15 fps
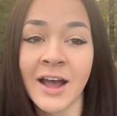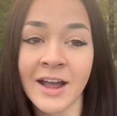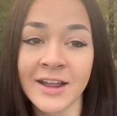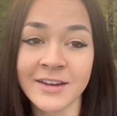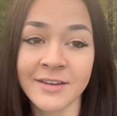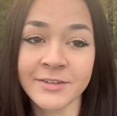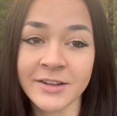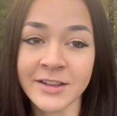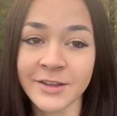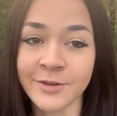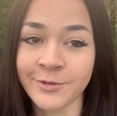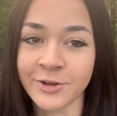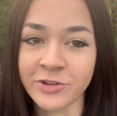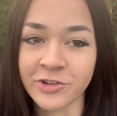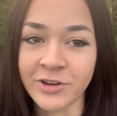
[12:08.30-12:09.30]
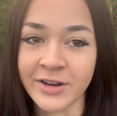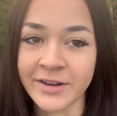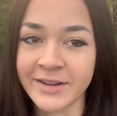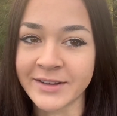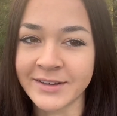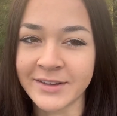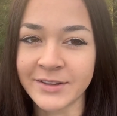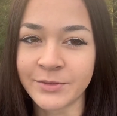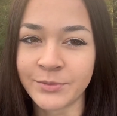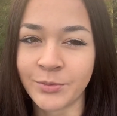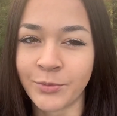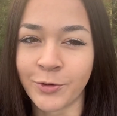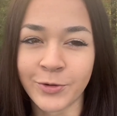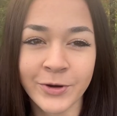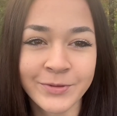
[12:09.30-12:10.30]
I definitely wish I did
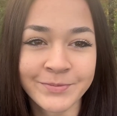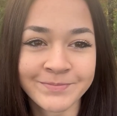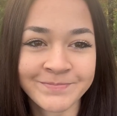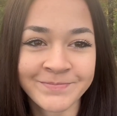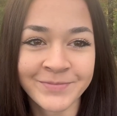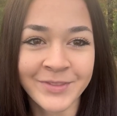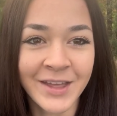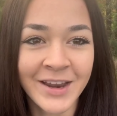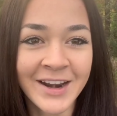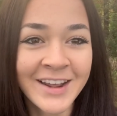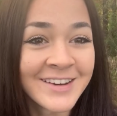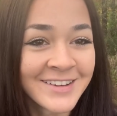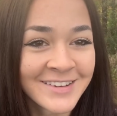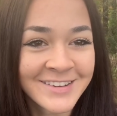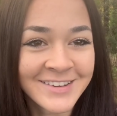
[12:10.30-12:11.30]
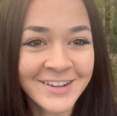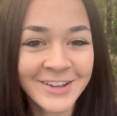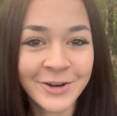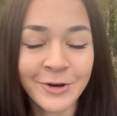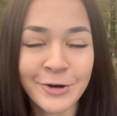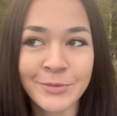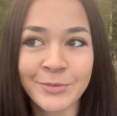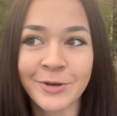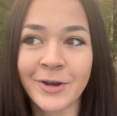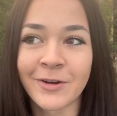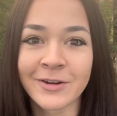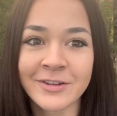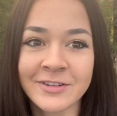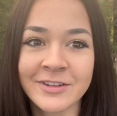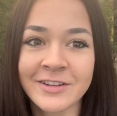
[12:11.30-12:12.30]
more than I did to the car, but
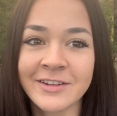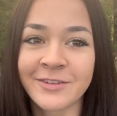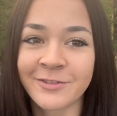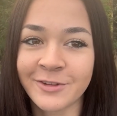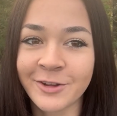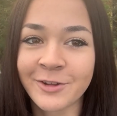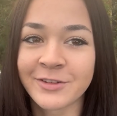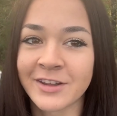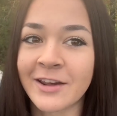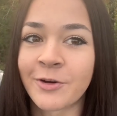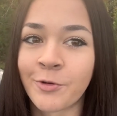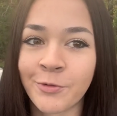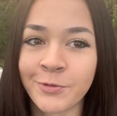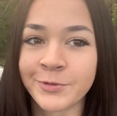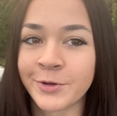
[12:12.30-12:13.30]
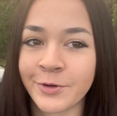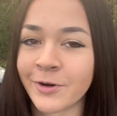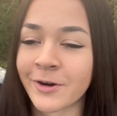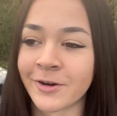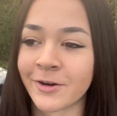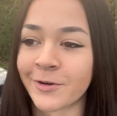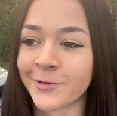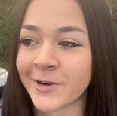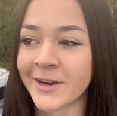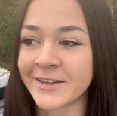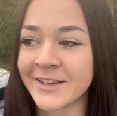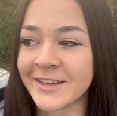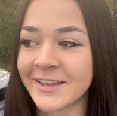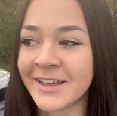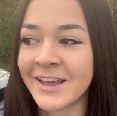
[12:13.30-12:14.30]
honestly it feels like a whole new car
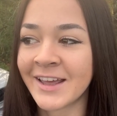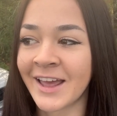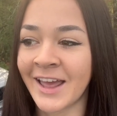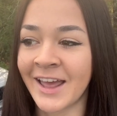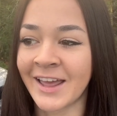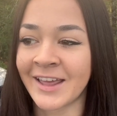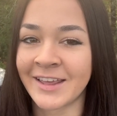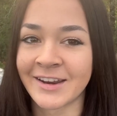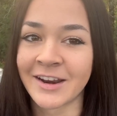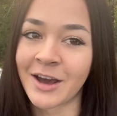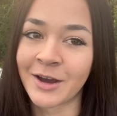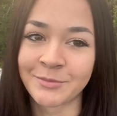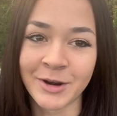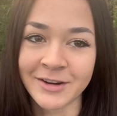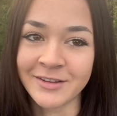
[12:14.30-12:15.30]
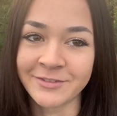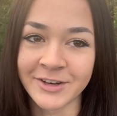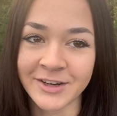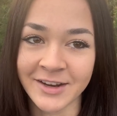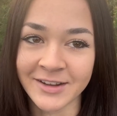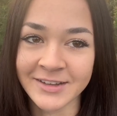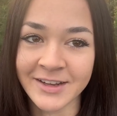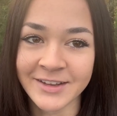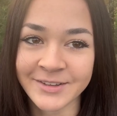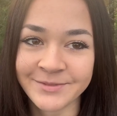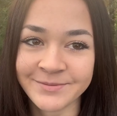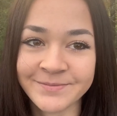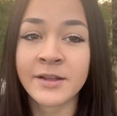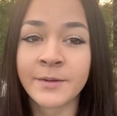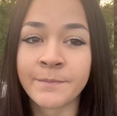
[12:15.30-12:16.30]
already and I'm not even done yet.
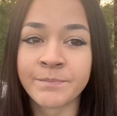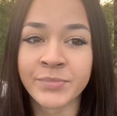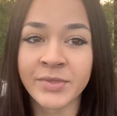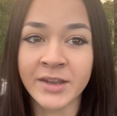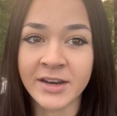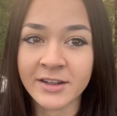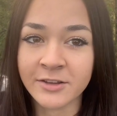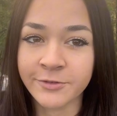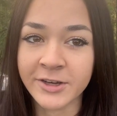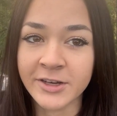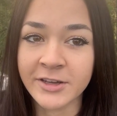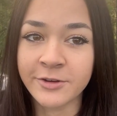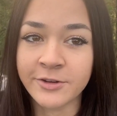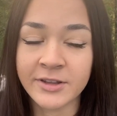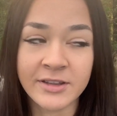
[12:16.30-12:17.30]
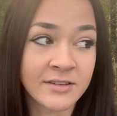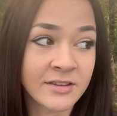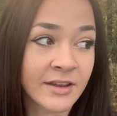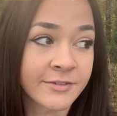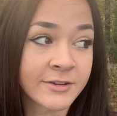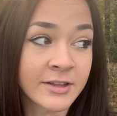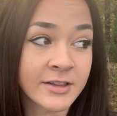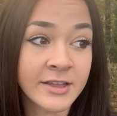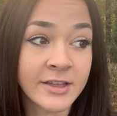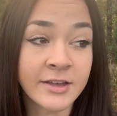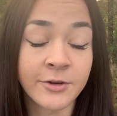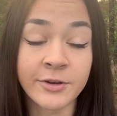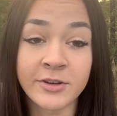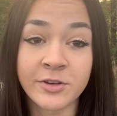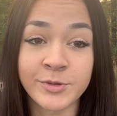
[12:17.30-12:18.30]
The next video is definitely
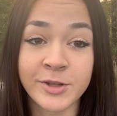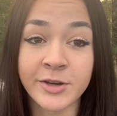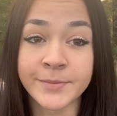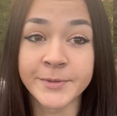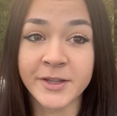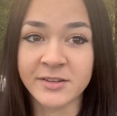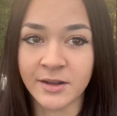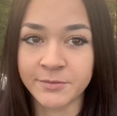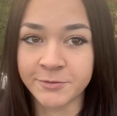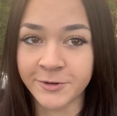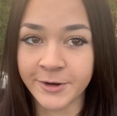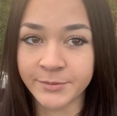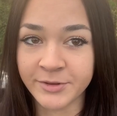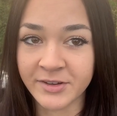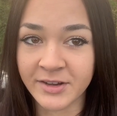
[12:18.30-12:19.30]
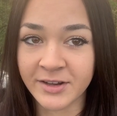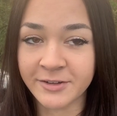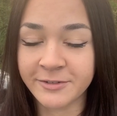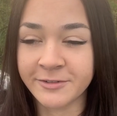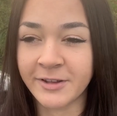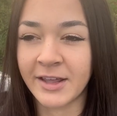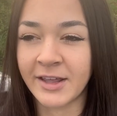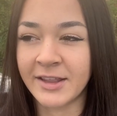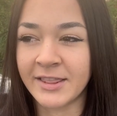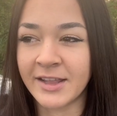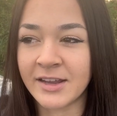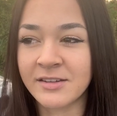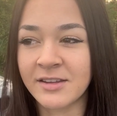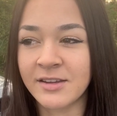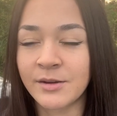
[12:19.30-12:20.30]
going to be all my subframe stuff, and
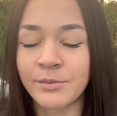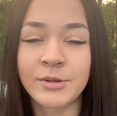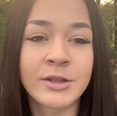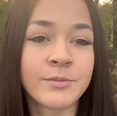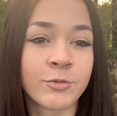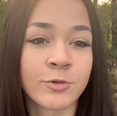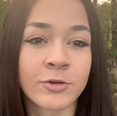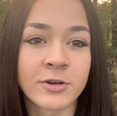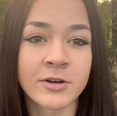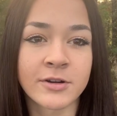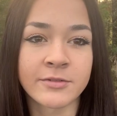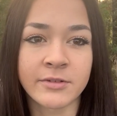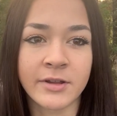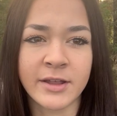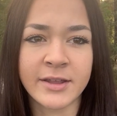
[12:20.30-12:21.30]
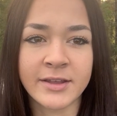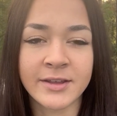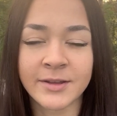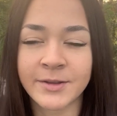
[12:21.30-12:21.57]
that's going to be more of like